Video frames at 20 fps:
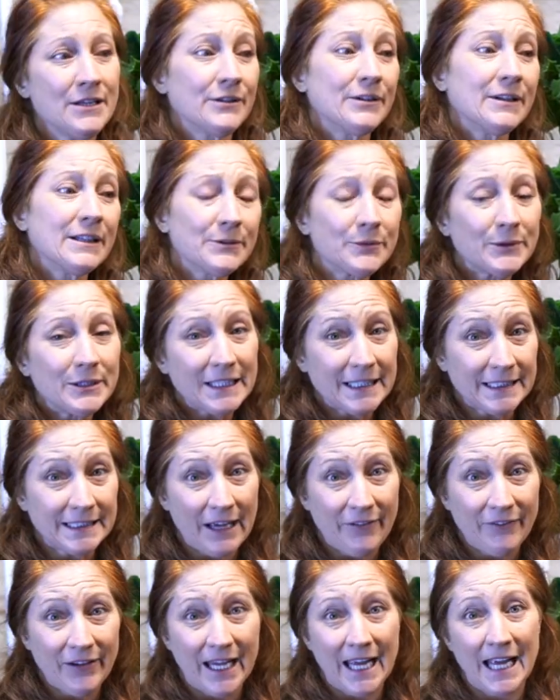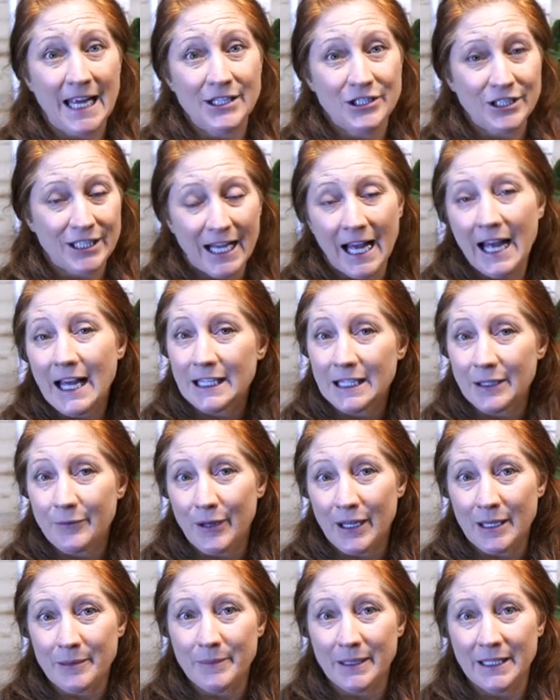So this one does have a cage and I highly
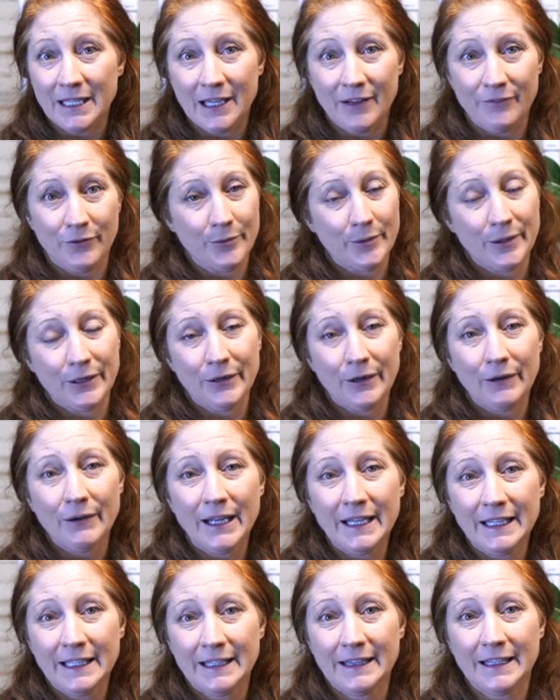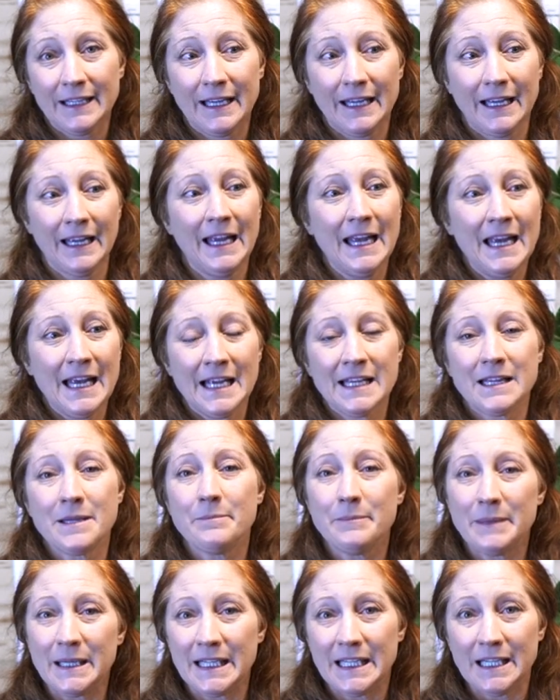recommend it if you wanna grow anything in the
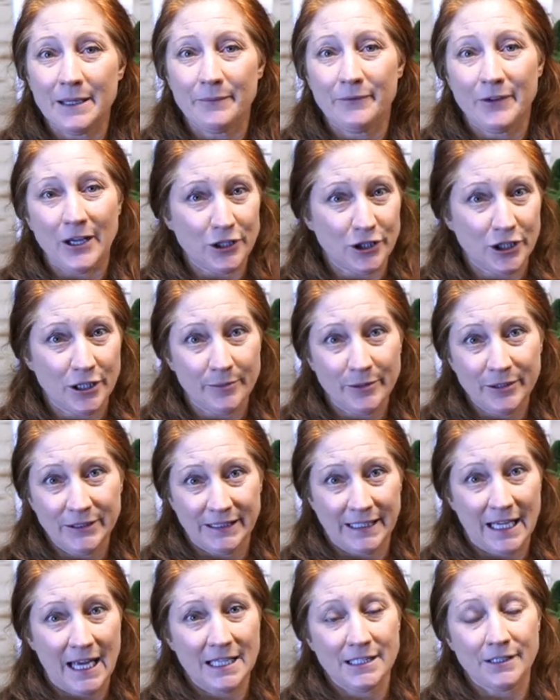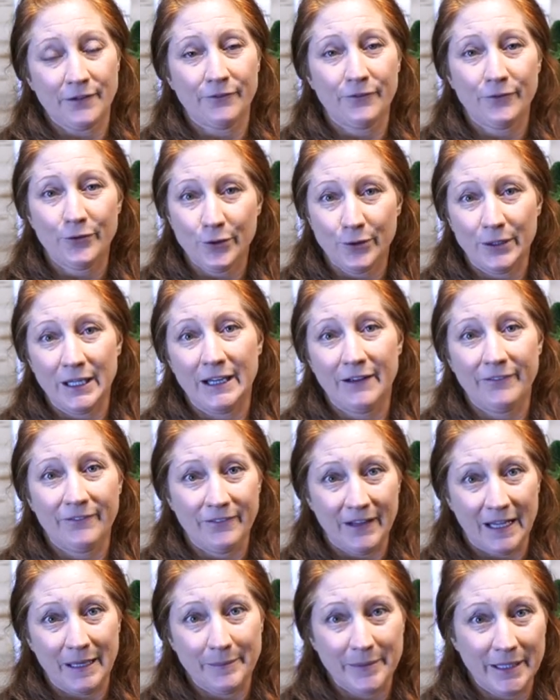medium vegetable size fruiting
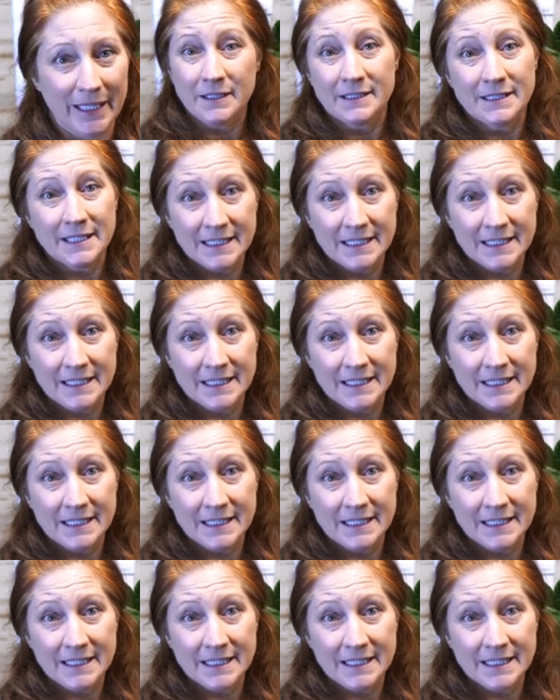family.